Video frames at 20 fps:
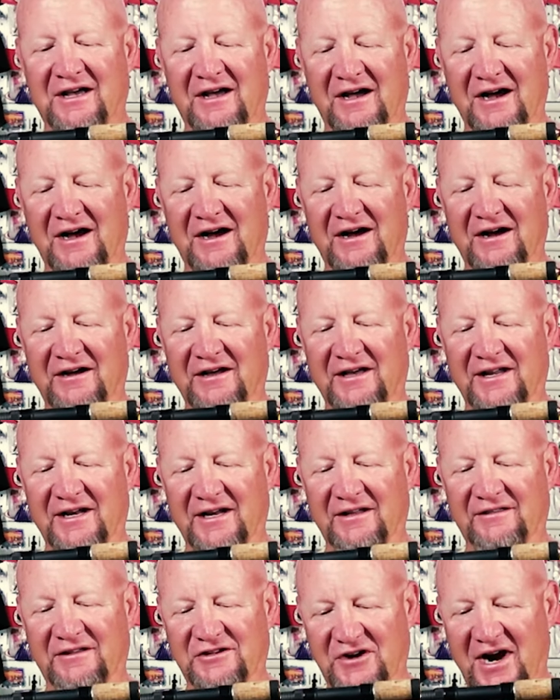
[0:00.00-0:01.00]
And
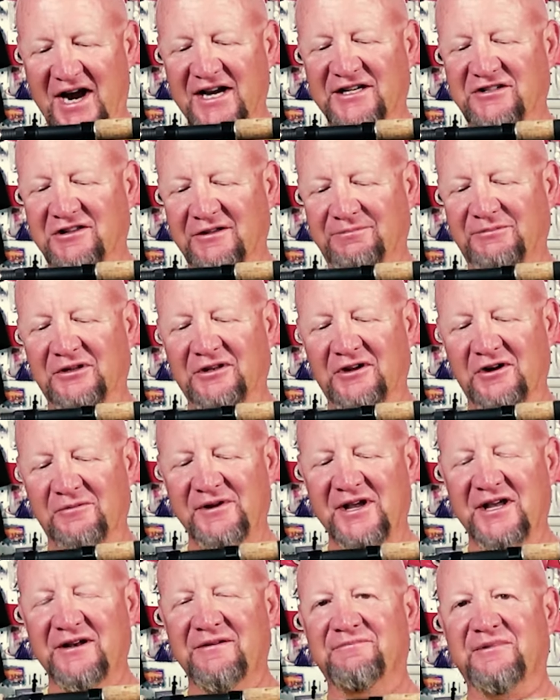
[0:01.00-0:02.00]
the drag slipped a little
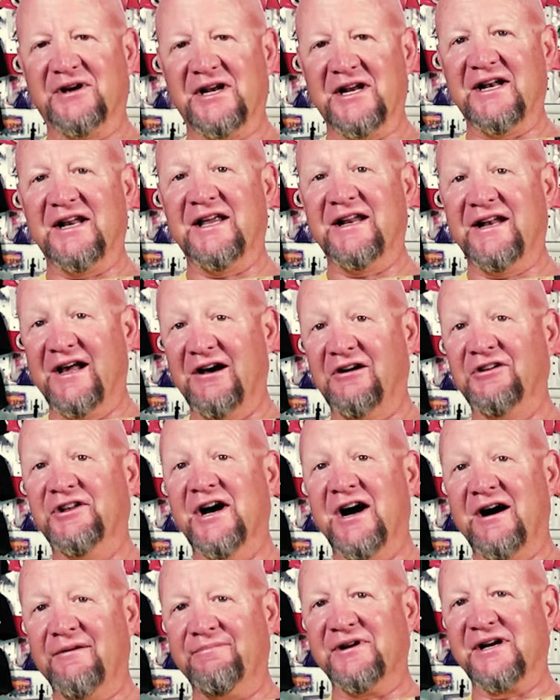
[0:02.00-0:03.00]
bit, but it held
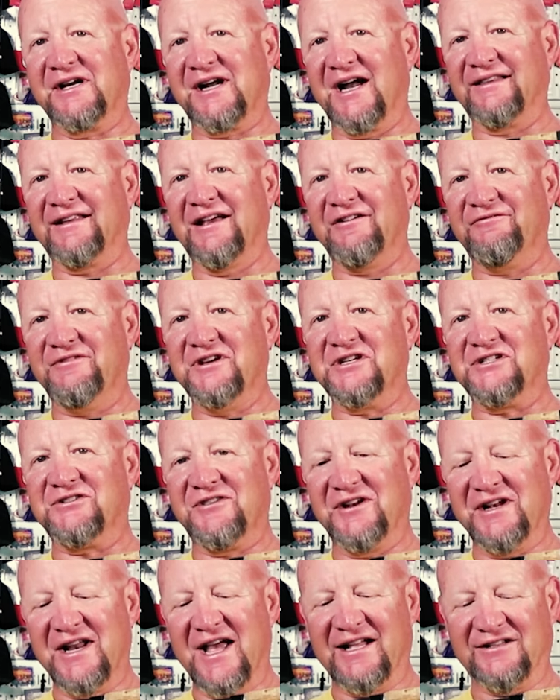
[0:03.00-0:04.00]
up and it got that fish
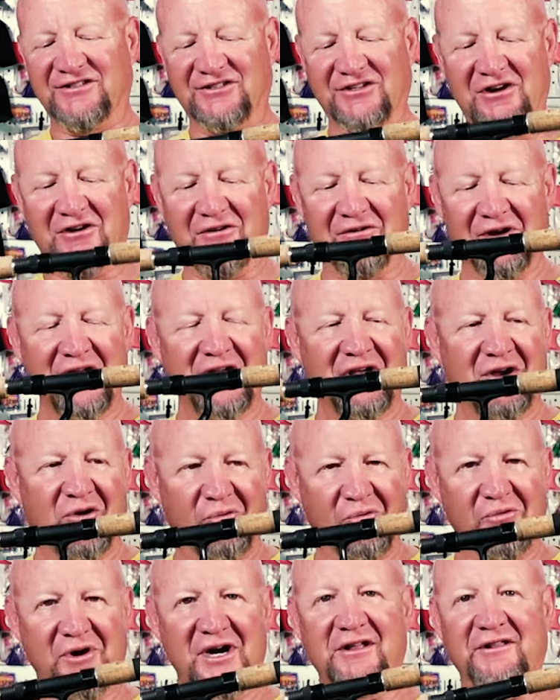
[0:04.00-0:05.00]
to the net. So
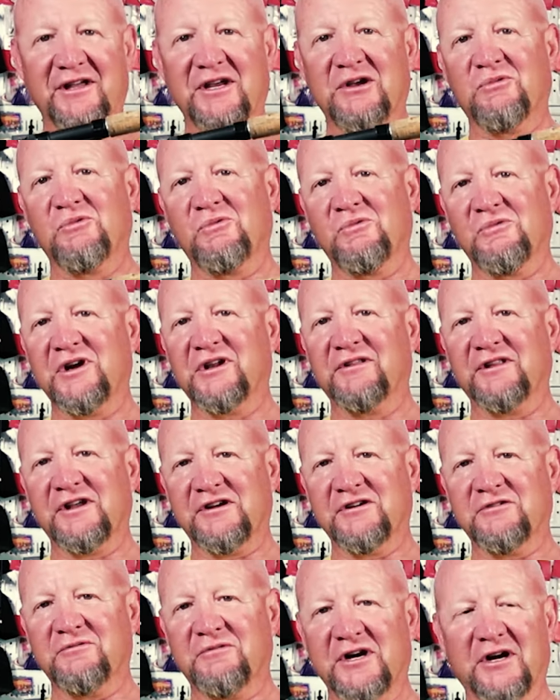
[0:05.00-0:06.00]
really, really
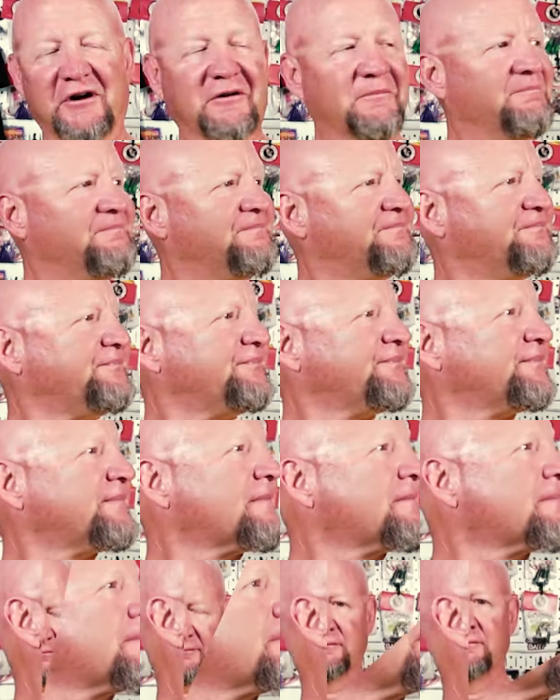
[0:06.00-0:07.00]
good reel.
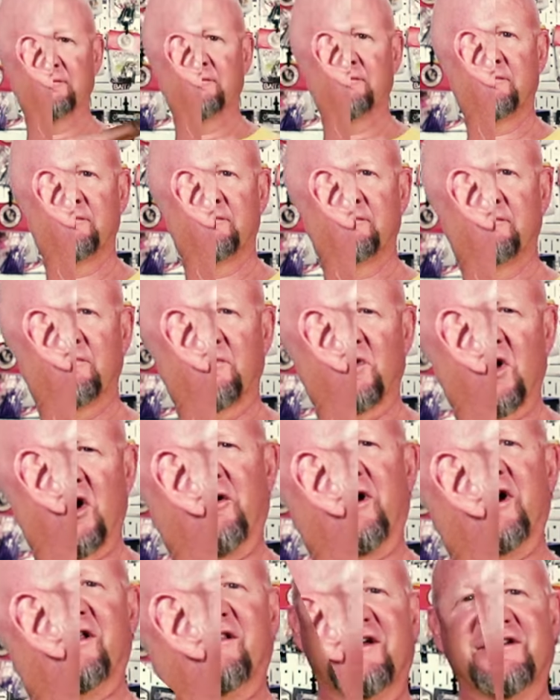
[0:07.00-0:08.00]
All
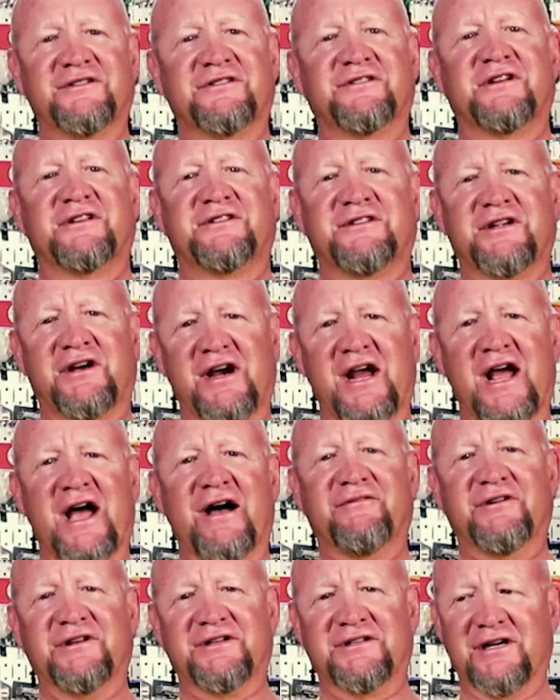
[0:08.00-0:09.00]
right, ladies and gents, there you
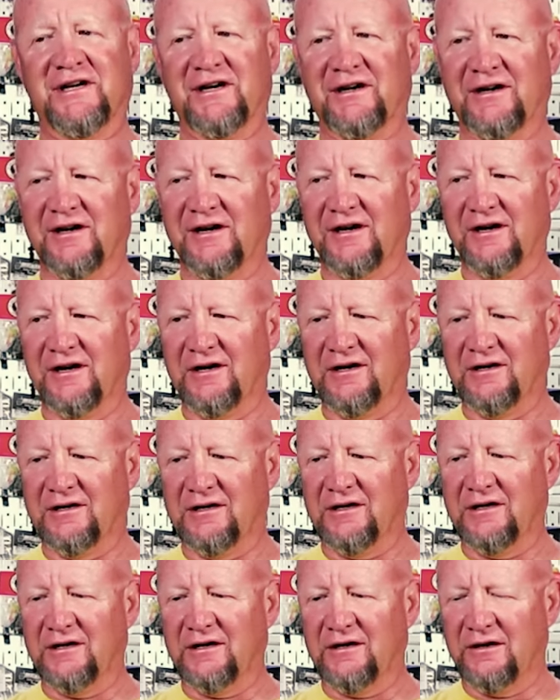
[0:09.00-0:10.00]
have it.
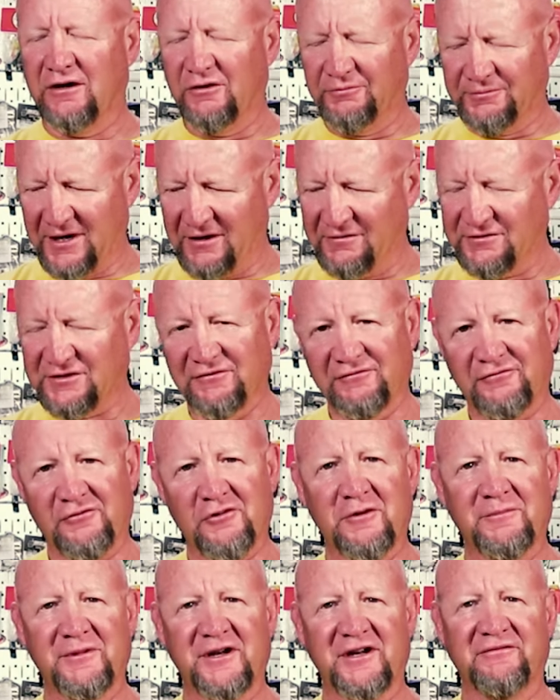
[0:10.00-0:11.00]
I hope that was
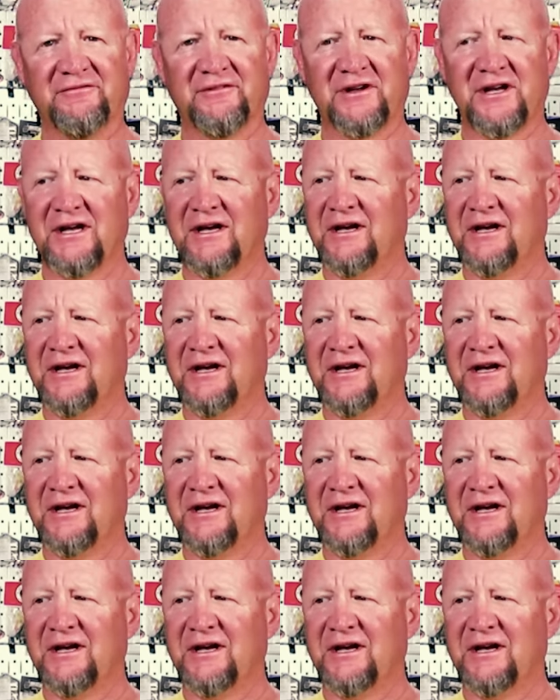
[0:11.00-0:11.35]
informative.